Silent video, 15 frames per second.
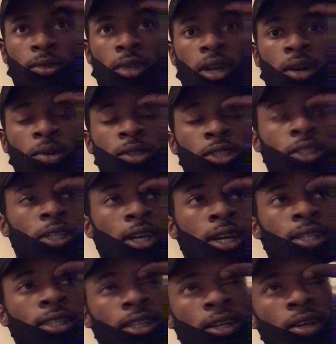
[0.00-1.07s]
I was
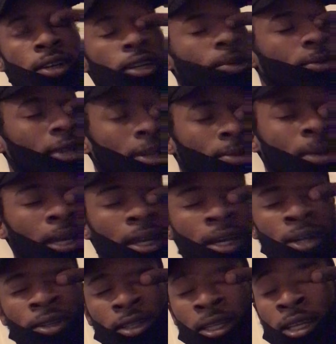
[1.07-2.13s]
trying to hurry up and get back
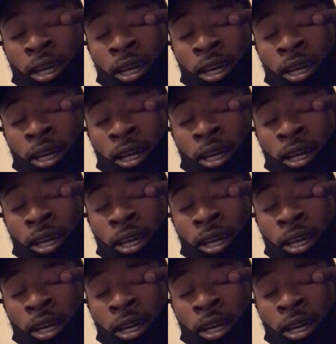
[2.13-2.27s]
out in the